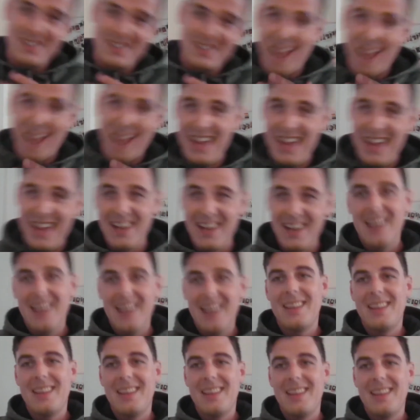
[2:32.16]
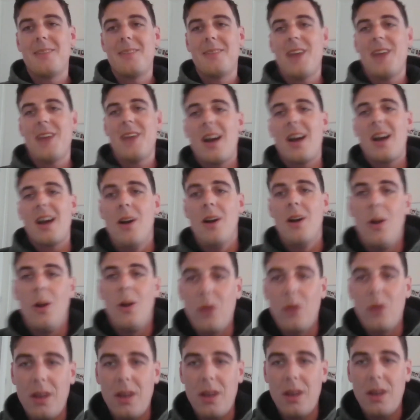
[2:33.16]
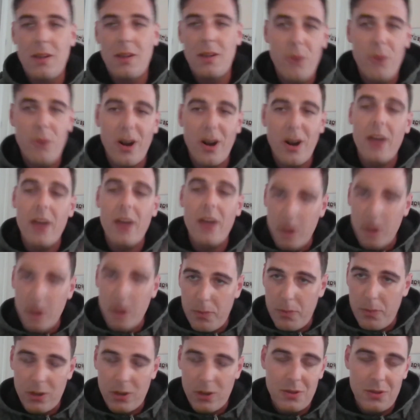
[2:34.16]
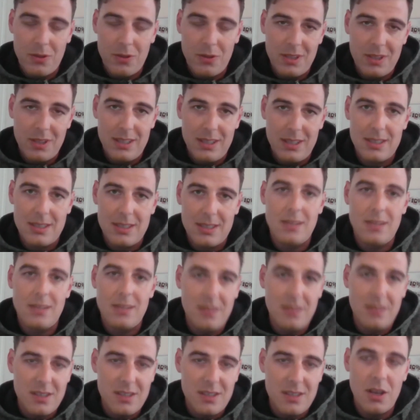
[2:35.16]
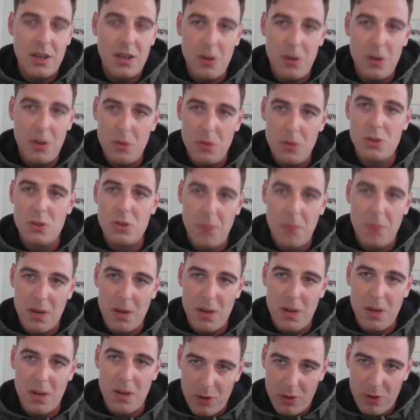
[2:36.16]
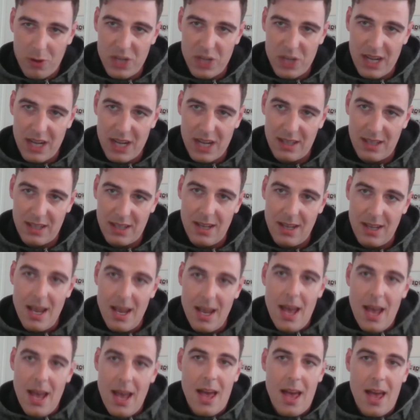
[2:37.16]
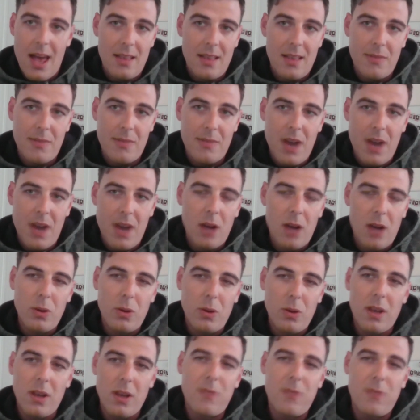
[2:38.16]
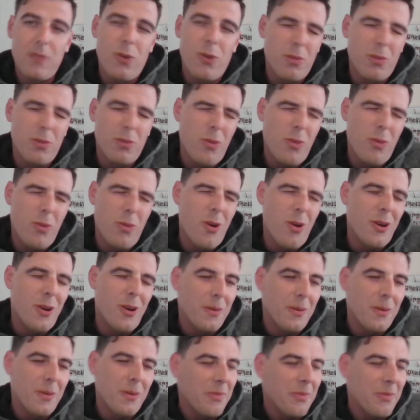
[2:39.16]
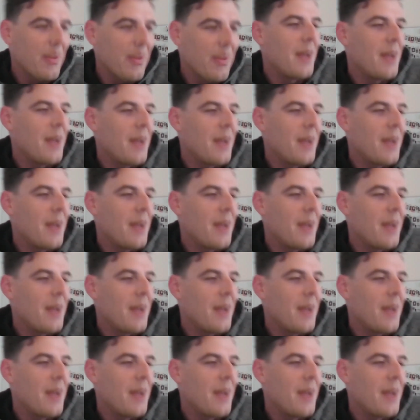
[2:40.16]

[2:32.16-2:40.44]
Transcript: state that we are looking for other opportunities in this huge big project, and we are looking for more